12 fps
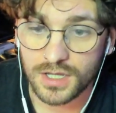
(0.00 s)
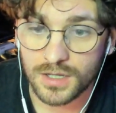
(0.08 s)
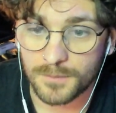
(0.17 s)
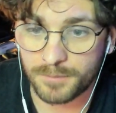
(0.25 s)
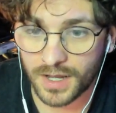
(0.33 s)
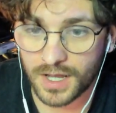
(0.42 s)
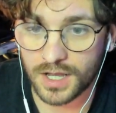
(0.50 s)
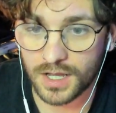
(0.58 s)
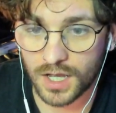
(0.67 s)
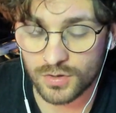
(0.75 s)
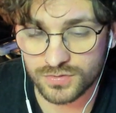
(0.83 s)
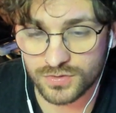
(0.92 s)
But
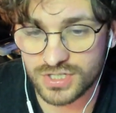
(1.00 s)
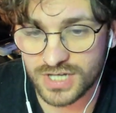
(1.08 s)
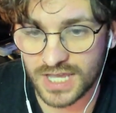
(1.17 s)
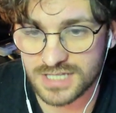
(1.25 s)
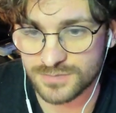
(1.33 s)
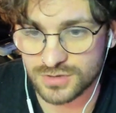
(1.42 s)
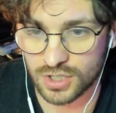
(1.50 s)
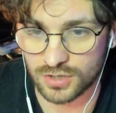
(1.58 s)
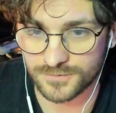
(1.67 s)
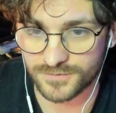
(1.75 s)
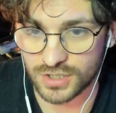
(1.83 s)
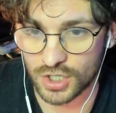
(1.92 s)
I was watching
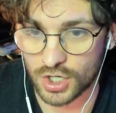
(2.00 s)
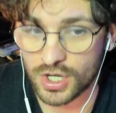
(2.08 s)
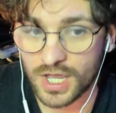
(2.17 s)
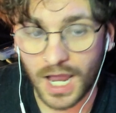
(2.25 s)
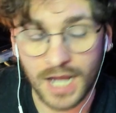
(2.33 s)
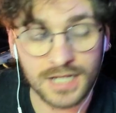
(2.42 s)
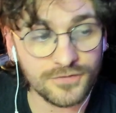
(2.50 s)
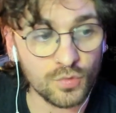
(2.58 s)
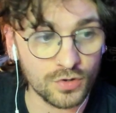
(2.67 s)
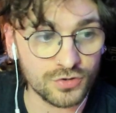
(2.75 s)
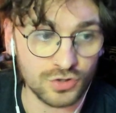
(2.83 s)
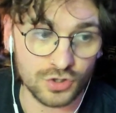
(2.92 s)
Gold's video, and if you
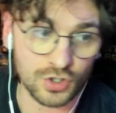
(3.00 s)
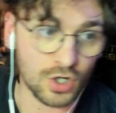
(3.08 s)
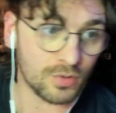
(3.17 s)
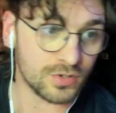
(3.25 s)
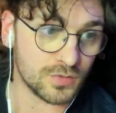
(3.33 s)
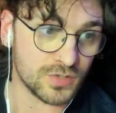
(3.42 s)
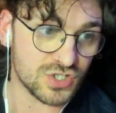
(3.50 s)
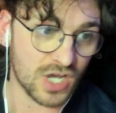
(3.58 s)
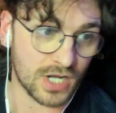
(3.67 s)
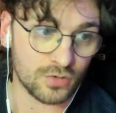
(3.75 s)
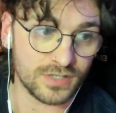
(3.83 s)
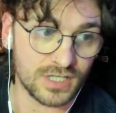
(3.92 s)
want to, you can go into his
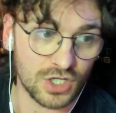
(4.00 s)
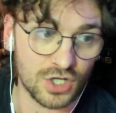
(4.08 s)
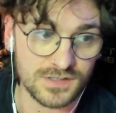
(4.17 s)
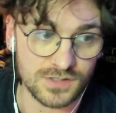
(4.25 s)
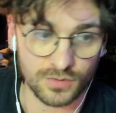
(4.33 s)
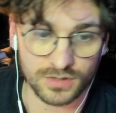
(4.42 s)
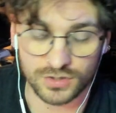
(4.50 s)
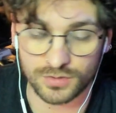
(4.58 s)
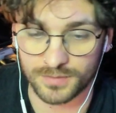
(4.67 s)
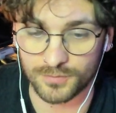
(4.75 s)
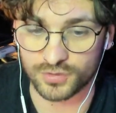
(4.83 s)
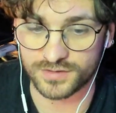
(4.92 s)
channel and he goes into a little
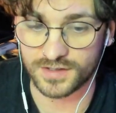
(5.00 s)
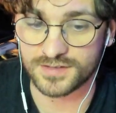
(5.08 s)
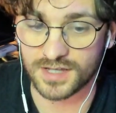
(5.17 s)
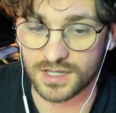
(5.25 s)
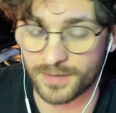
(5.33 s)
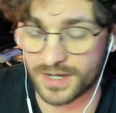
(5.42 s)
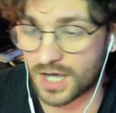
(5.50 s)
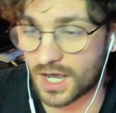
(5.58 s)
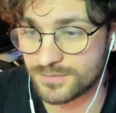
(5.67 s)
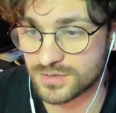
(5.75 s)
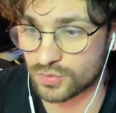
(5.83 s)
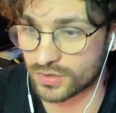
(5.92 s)
bit more detail about it. I
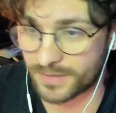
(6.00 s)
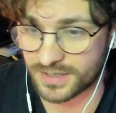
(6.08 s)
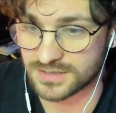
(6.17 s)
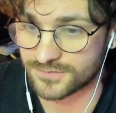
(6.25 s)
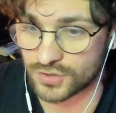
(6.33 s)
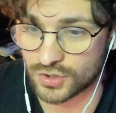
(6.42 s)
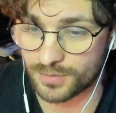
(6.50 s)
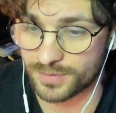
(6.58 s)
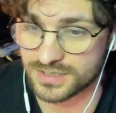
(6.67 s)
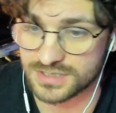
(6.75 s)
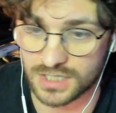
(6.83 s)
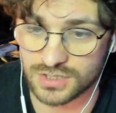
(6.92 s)
just want to make this video
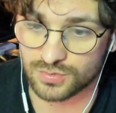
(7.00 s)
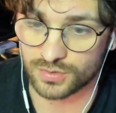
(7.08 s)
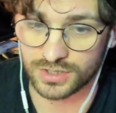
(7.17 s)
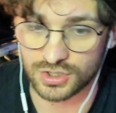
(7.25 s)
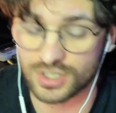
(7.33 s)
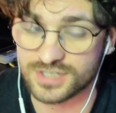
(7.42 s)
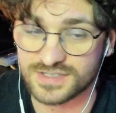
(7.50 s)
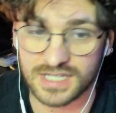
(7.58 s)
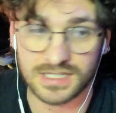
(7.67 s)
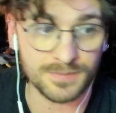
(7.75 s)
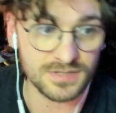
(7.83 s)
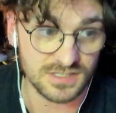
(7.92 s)
because I just want to, you know,
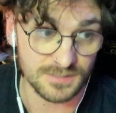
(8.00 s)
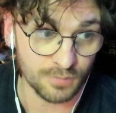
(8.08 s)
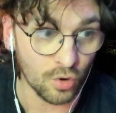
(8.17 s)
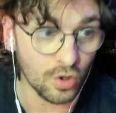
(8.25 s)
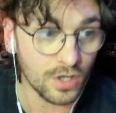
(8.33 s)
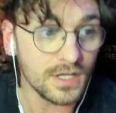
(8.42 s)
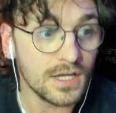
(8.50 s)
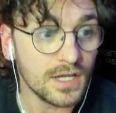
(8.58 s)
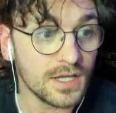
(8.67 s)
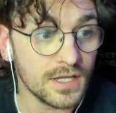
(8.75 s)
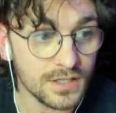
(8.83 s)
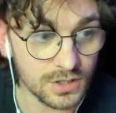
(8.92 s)
stand up and support,
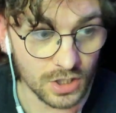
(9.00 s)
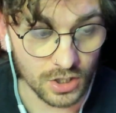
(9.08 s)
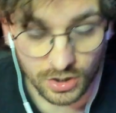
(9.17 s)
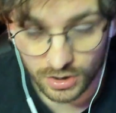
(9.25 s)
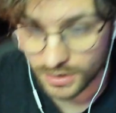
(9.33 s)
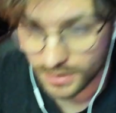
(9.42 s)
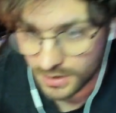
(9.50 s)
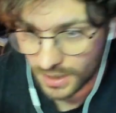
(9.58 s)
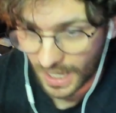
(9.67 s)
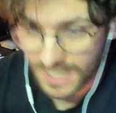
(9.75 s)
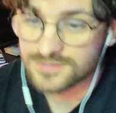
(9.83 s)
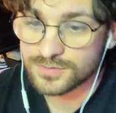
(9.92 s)
you know,
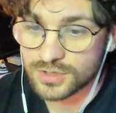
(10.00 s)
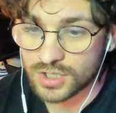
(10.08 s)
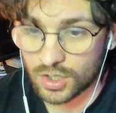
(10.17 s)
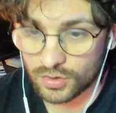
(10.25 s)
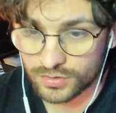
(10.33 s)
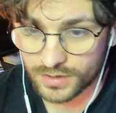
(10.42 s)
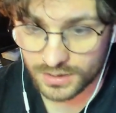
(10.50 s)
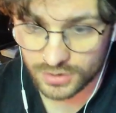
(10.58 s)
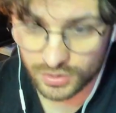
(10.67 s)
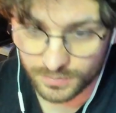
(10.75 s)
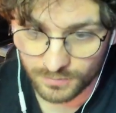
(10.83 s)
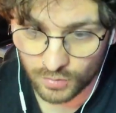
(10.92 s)
Gold a
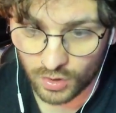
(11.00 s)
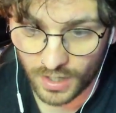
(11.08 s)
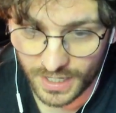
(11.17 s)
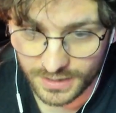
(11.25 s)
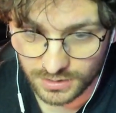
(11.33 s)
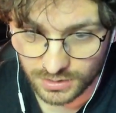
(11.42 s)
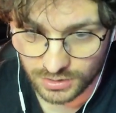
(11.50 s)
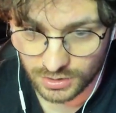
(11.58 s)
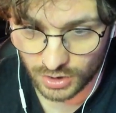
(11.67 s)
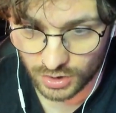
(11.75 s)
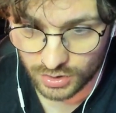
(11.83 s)
little bit more and, you know,